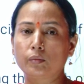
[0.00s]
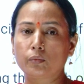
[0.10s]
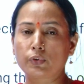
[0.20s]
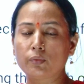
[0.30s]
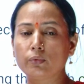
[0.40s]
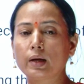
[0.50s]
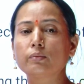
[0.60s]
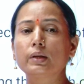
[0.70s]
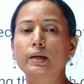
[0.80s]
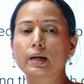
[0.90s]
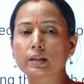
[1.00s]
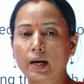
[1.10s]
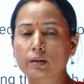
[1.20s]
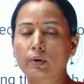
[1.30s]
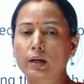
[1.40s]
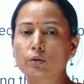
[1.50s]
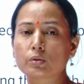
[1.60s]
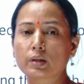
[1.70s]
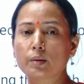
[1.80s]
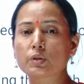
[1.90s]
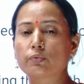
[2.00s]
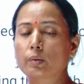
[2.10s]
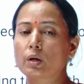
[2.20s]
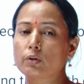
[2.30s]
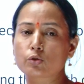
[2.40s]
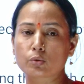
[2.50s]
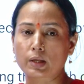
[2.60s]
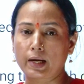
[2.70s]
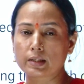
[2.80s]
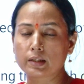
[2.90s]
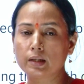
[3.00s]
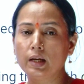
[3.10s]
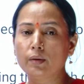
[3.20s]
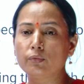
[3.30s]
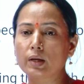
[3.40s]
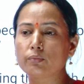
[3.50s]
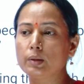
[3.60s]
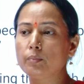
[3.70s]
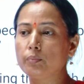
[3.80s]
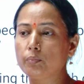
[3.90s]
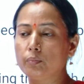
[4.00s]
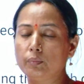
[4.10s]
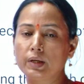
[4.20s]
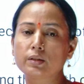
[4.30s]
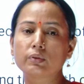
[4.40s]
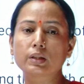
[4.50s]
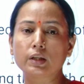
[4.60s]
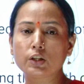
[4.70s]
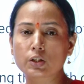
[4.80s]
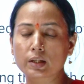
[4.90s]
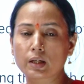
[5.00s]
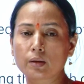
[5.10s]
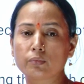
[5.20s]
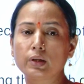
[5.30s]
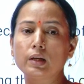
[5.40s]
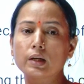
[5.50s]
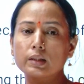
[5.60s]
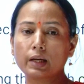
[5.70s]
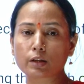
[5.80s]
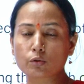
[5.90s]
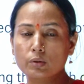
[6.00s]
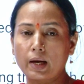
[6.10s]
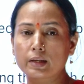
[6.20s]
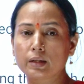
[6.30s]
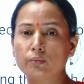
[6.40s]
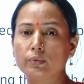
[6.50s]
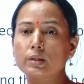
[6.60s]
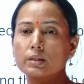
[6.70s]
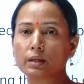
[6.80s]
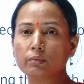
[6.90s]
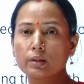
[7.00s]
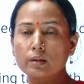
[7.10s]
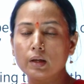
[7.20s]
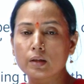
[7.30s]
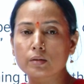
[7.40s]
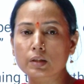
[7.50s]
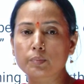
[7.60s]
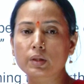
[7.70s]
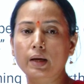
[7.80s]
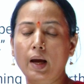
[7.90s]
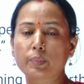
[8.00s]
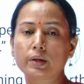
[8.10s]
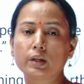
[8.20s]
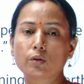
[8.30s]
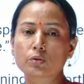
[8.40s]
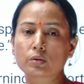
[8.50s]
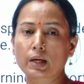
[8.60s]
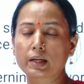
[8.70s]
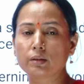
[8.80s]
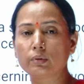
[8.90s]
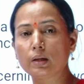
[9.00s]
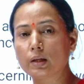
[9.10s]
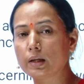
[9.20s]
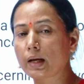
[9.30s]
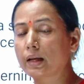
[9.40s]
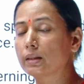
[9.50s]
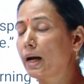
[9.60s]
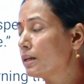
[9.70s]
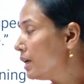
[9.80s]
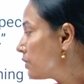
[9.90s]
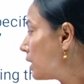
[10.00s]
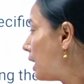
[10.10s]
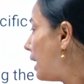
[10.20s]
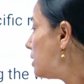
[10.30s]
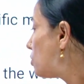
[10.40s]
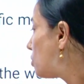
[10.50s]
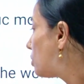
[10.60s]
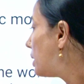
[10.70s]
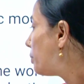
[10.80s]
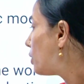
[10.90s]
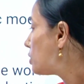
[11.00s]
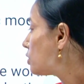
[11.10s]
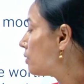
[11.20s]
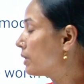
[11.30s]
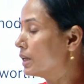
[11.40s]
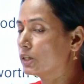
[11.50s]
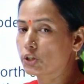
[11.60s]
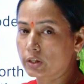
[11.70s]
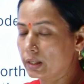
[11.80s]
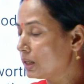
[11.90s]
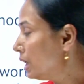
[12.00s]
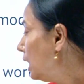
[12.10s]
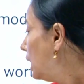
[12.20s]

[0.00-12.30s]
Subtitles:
from where we get that values comes from our society. When we meet with each other, we learn that society, we see with something happening in our society, we learn, and that internalize through the process of conditioning,